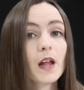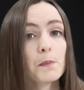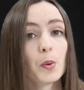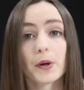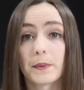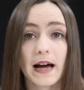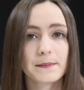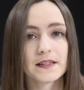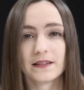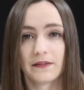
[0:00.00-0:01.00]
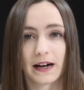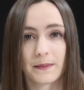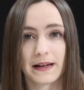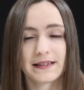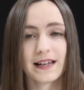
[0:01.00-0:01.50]
but one I would absolutely
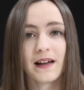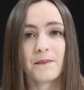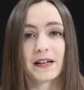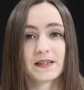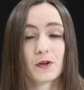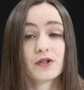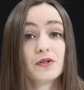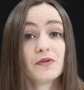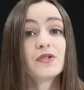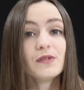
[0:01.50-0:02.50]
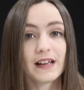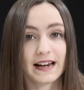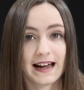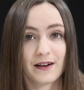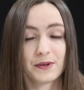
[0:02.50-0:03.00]
recommend, because once you do
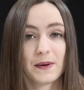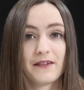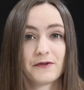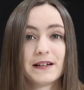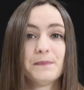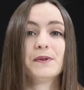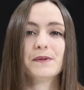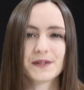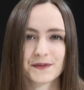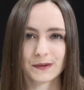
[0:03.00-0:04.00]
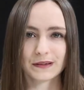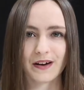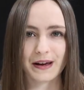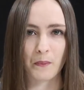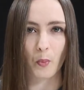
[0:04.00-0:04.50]
get it out, you have a really beautiful
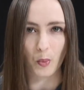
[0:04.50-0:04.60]
time